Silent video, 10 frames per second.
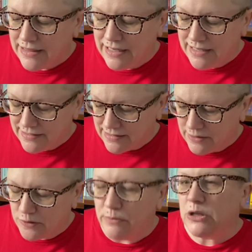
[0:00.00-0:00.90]
These
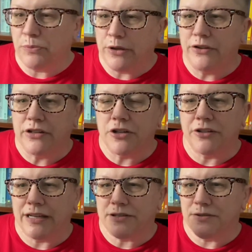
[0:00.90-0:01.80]
little Macmillan
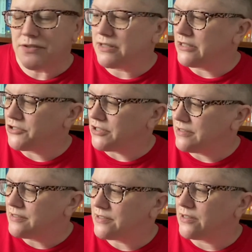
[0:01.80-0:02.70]
Collector's
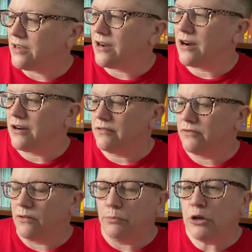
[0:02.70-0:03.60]
Editions are
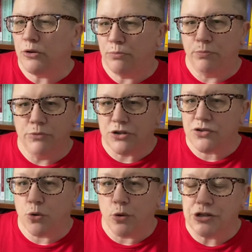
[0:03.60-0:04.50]

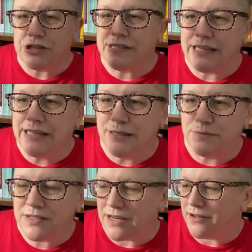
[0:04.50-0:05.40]
just gorgeous in
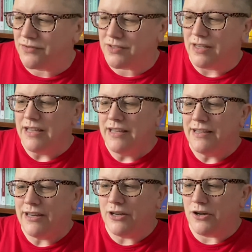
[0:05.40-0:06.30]
themselves.
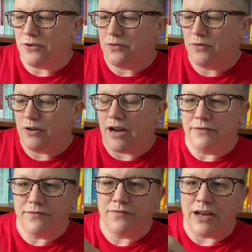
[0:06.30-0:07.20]
You know,
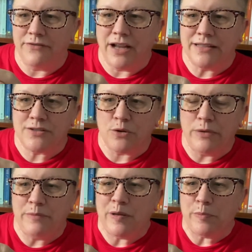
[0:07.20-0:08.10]
I've had so
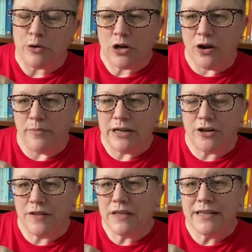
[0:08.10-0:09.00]
many people comment
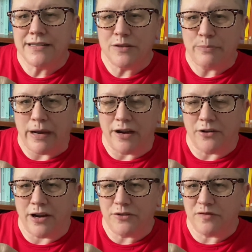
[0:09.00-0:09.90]
on these in the
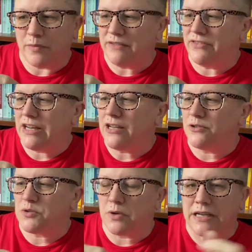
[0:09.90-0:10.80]
background of my
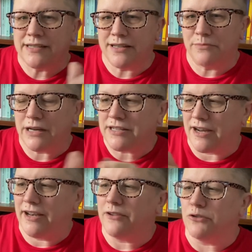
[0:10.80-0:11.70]
videos when I sit in my
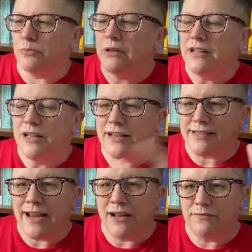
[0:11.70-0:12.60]
dining room, because
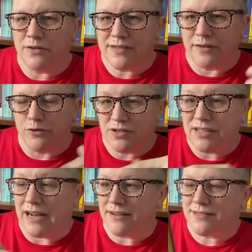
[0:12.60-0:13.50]
I have several
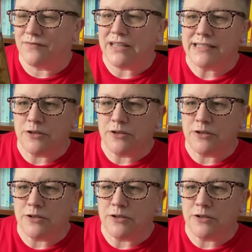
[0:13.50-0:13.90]
stacks of these